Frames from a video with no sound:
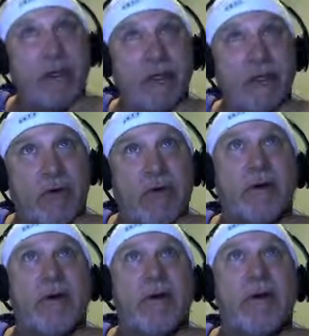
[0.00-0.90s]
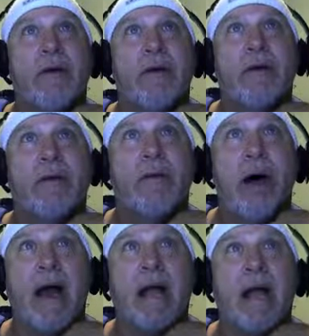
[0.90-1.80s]
being destroyed
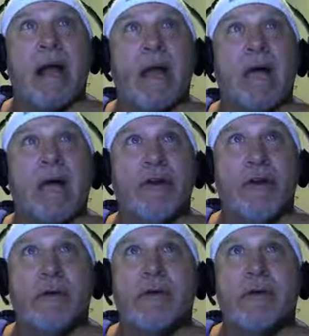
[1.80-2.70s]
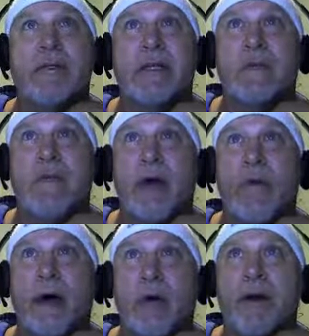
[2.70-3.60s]
by nukes and by
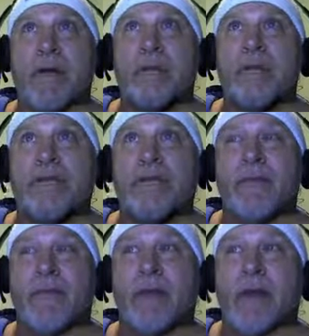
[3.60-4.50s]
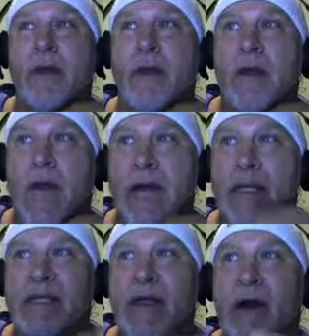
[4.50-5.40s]
water.
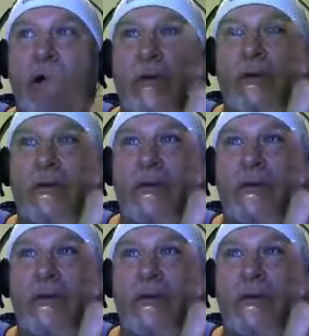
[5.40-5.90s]
And so